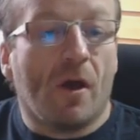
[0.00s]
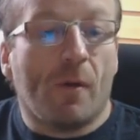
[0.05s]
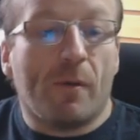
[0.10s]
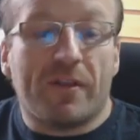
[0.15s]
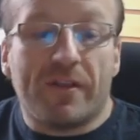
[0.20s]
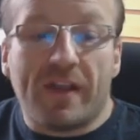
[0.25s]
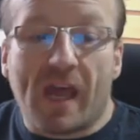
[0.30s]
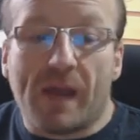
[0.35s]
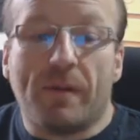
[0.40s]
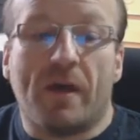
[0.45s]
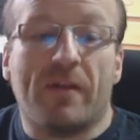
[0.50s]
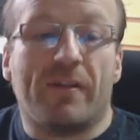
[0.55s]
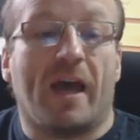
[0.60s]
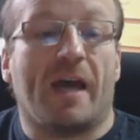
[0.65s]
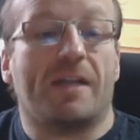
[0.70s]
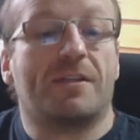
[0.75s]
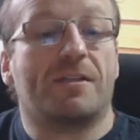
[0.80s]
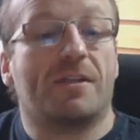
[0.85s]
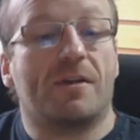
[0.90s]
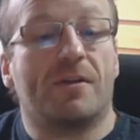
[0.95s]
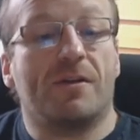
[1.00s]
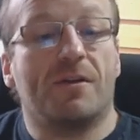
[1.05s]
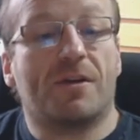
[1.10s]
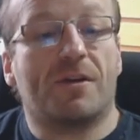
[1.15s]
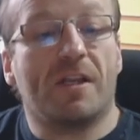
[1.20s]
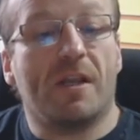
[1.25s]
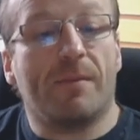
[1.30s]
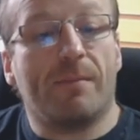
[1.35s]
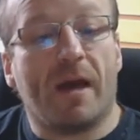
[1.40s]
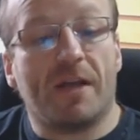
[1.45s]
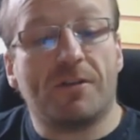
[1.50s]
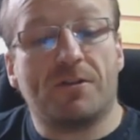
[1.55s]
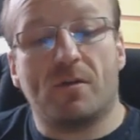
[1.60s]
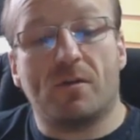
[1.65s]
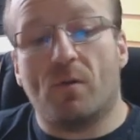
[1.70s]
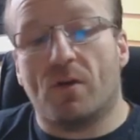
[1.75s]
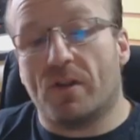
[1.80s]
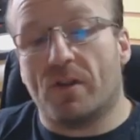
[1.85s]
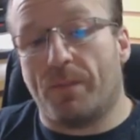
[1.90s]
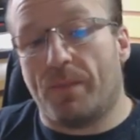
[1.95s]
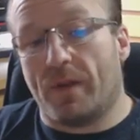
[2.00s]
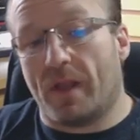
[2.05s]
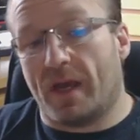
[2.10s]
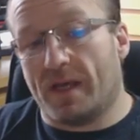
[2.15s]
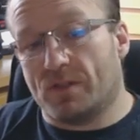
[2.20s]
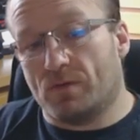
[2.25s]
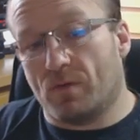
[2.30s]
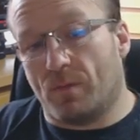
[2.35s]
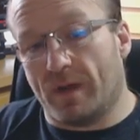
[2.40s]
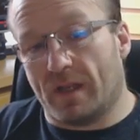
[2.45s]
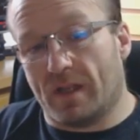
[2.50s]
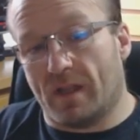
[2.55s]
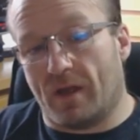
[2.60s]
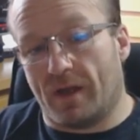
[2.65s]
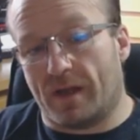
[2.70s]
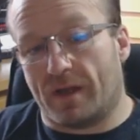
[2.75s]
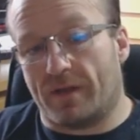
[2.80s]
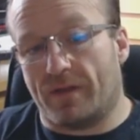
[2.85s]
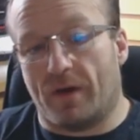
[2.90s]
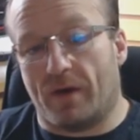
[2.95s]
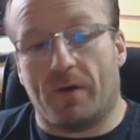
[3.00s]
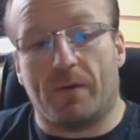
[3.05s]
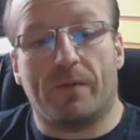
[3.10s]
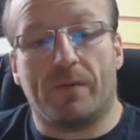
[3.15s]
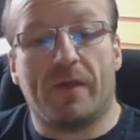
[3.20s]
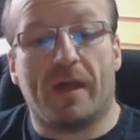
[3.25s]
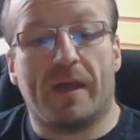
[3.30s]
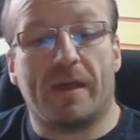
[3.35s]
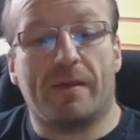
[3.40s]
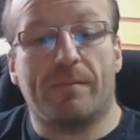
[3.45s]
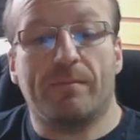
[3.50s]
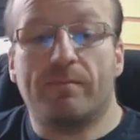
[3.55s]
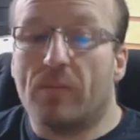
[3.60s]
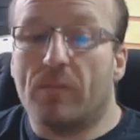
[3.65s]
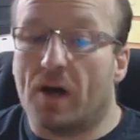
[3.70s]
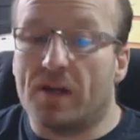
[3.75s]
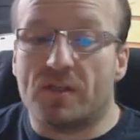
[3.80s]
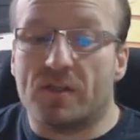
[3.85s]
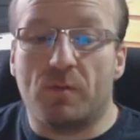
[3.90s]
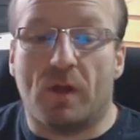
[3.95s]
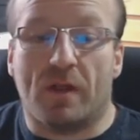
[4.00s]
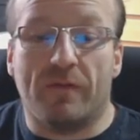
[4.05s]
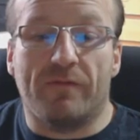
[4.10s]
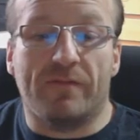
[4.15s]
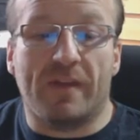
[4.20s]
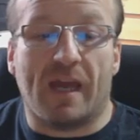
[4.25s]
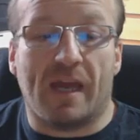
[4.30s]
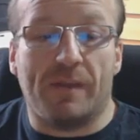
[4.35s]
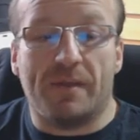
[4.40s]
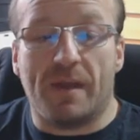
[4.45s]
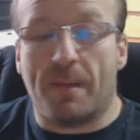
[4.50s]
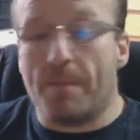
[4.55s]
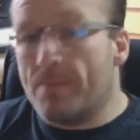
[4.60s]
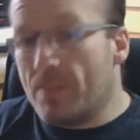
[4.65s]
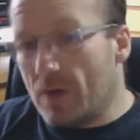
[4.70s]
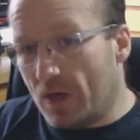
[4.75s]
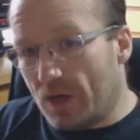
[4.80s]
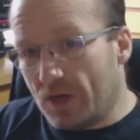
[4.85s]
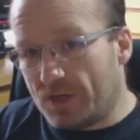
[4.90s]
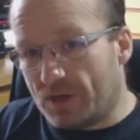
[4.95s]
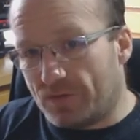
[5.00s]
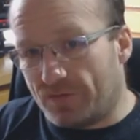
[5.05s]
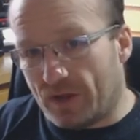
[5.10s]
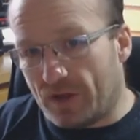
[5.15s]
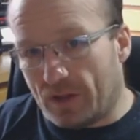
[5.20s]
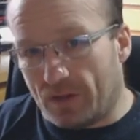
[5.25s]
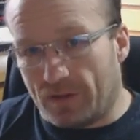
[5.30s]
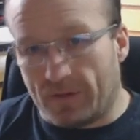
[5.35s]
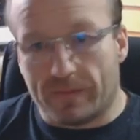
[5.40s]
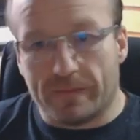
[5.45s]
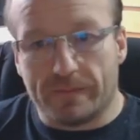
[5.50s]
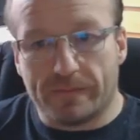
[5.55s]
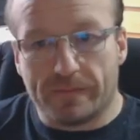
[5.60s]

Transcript: With a name like that, you can imagine what the place will be like though. They might as well have named it Murderville.